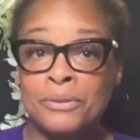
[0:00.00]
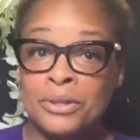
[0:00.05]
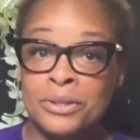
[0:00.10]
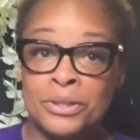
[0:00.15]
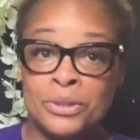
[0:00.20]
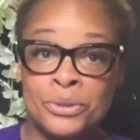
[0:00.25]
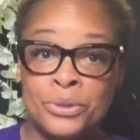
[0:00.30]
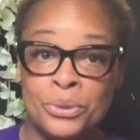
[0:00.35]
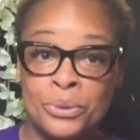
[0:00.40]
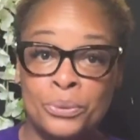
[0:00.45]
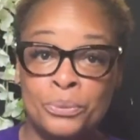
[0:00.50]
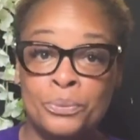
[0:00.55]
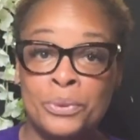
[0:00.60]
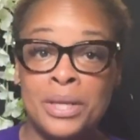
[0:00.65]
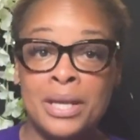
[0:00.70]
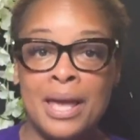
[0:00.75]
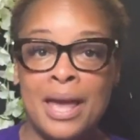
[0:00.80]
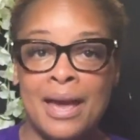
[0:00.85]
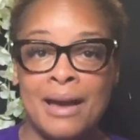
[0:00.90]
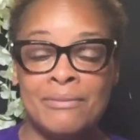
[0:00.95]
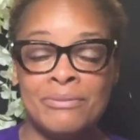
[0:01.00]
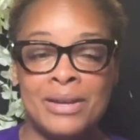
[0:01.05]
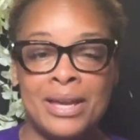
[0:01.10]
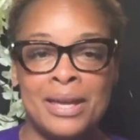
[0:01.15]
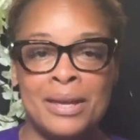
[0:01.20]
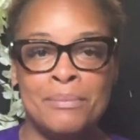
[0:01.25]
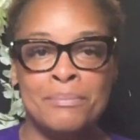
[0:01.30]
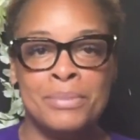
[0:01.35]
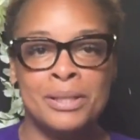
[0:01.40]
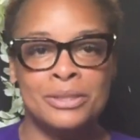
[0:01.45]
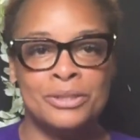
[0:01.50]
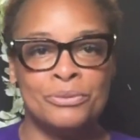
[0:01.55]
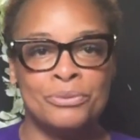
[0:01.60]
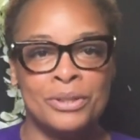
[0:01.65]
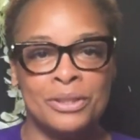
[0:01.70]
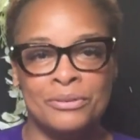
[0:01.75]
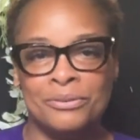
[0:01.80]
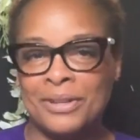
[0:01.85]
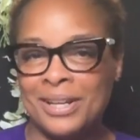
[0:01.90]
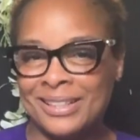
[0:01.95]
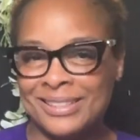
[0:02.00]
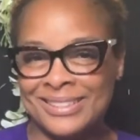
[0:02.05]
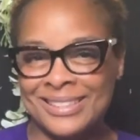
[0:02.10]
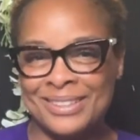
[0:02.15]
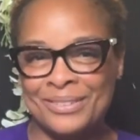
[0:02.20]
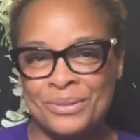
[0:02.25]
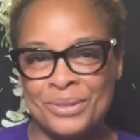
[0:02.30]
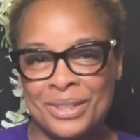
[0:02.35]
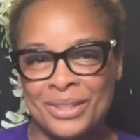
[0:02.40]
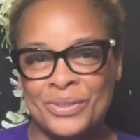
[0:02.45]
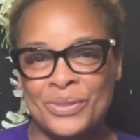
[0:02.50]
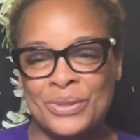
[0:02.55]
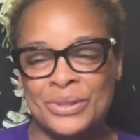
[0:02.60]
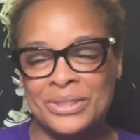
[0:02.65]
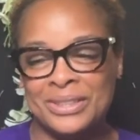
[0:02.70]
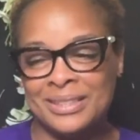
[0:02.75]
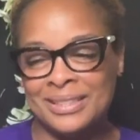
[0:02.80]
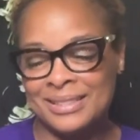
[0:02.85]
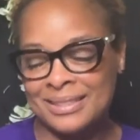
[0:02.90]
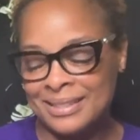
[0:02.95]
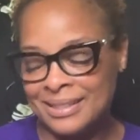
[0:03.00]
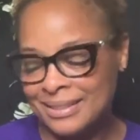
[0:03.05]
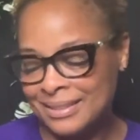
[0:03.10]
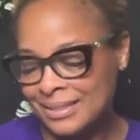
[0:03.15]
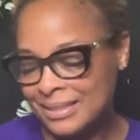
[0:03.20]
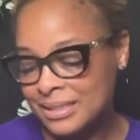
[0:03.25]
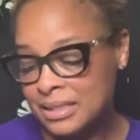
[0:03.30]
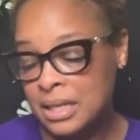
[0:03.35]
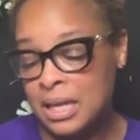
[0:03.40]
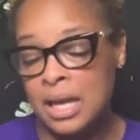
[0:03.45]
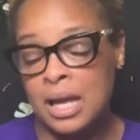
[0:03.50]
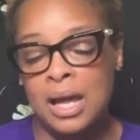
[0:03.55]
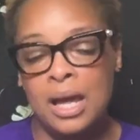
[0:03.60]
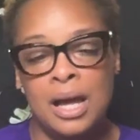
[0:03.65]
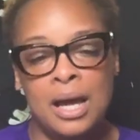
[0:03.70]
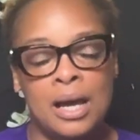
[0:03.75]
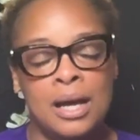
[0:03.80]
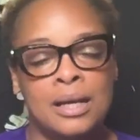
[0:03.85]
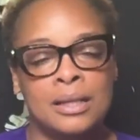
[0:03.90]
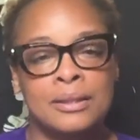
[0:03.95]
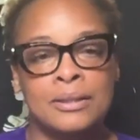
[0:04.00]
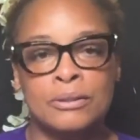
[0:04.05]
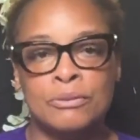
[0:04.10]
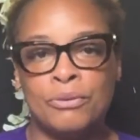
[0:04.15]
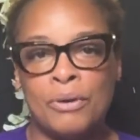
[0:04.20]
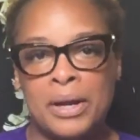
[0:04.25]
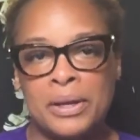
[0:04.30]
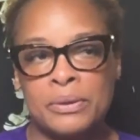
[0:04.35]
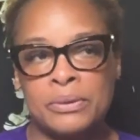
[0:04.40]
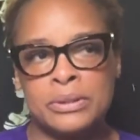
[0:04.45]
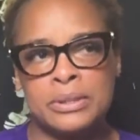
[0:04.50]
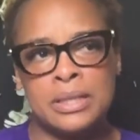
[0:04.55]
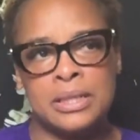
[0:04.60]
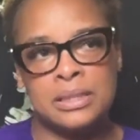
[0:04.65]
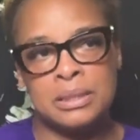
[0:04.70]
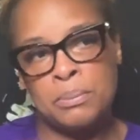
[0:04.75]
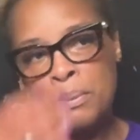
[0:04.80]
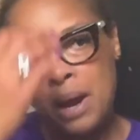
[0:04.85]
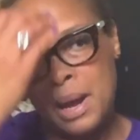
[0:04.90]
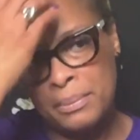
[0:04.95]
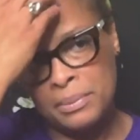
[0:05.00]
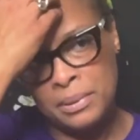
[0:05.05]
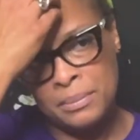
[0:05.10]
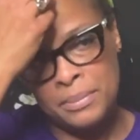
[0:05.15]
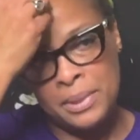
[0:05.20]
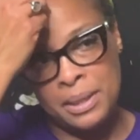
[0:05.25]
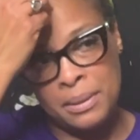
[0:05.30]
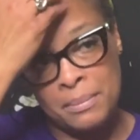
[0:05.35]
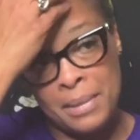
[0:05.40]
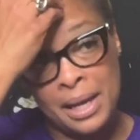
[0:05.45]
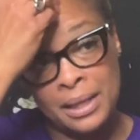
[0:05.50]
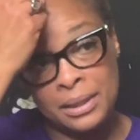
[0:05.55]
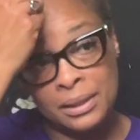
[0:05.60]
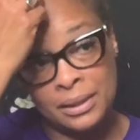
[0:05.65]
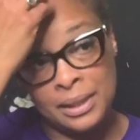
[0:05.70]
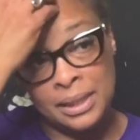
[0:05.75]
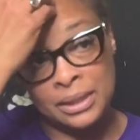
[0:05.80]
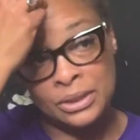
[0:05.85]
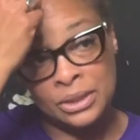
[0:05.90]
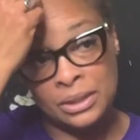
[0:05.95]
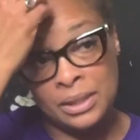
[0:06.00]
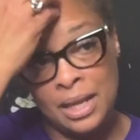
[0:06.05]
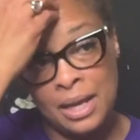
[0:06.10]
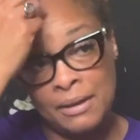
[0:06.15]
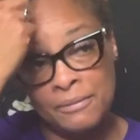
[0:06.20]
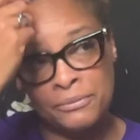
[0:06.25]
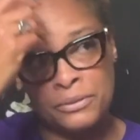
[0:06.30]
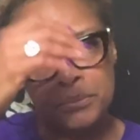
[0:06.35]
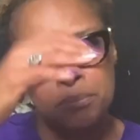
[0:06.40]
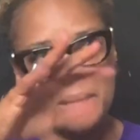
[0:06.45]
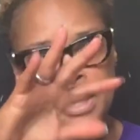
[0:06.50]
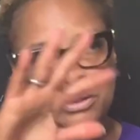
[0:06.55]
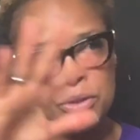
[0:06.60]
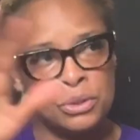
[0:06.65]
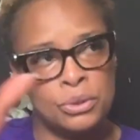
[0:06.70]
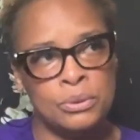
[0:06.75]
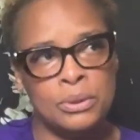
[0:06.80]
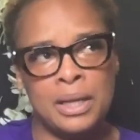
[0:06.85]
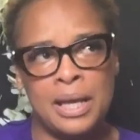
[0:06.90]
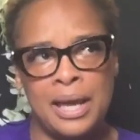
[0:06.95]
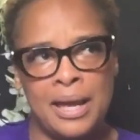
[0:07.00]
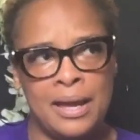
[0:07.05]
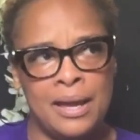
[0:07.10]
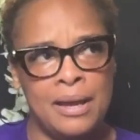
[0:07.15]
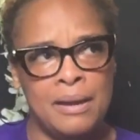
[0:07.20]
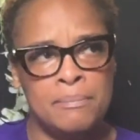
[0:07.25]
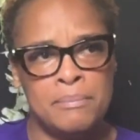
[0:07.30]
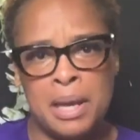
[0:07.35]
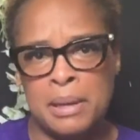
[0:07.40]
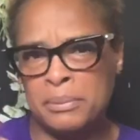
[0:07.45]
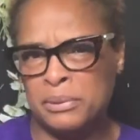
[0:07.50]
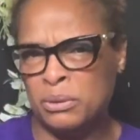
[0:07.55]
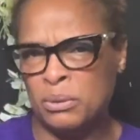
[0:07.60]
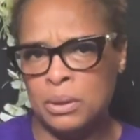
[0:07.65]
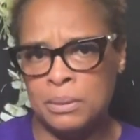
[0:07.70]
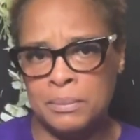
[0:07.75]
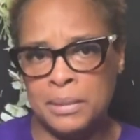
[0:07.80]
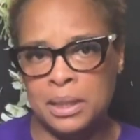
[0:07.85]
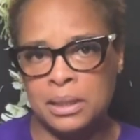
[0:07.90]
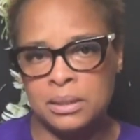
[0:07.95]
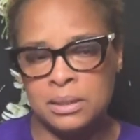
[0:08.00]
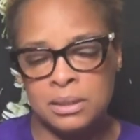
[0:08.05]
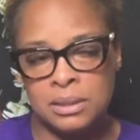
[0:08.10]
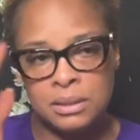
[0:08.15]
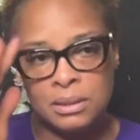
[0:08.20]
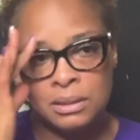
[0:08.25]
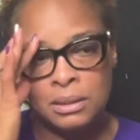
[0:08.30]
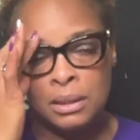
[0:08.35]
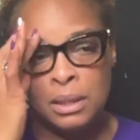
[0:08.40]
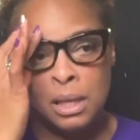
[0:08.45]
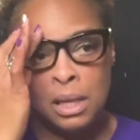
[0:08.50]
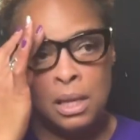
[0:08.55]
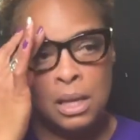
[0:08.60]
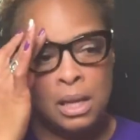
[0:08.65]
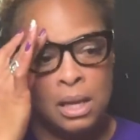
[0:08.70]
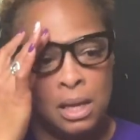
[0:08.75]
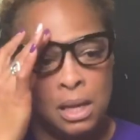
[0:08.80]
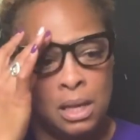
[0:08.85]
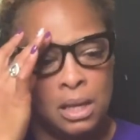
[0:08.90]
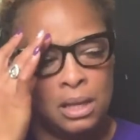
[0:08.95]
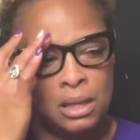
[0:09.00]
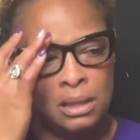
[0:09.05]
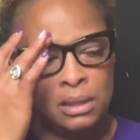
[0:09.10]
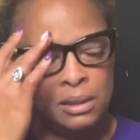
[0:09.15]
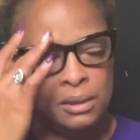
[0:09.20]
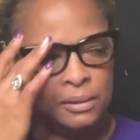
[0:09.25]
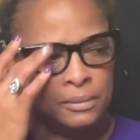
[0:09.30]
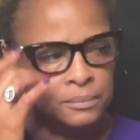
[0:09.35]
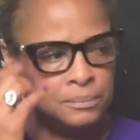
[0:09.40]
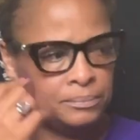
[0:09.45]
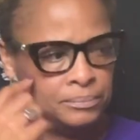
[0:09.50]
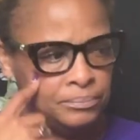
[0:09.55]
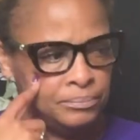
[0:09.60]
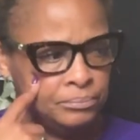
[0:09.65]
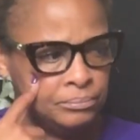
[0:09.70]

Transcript: further ado, we have a budget friendly fragrance that we're going to discuss. This fragrance has probably been in my collection now for about 2.5, maybe 3 months. Um,